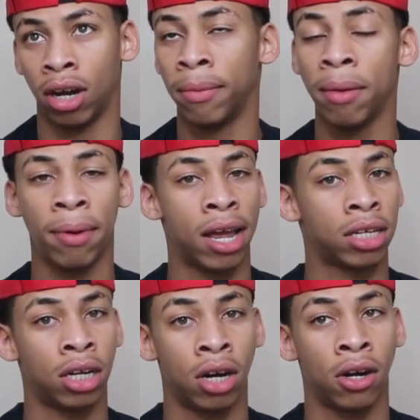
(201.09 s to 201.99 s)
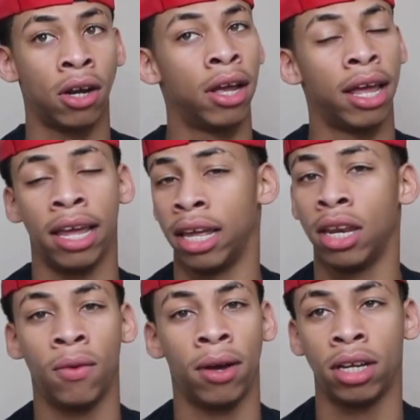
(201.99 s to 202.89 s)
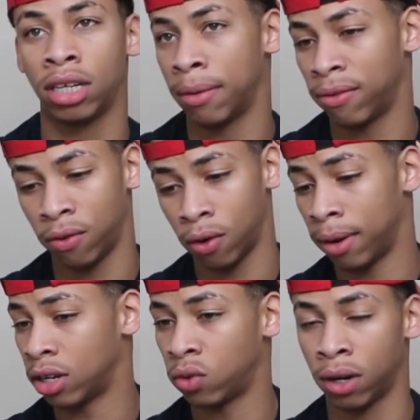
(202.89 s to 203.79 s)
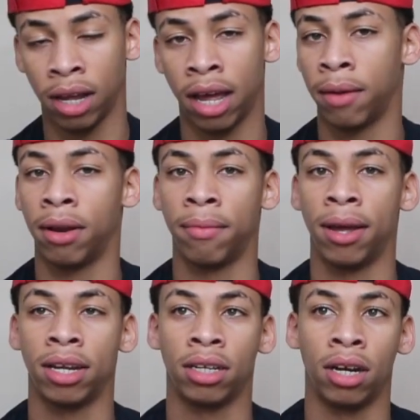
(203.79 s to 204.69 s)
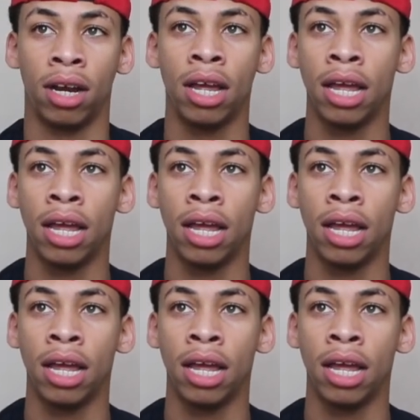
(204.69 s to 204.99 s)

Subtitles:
I'm not bashing her in any way, shape, or form. I swear to God, I'm not bashing her.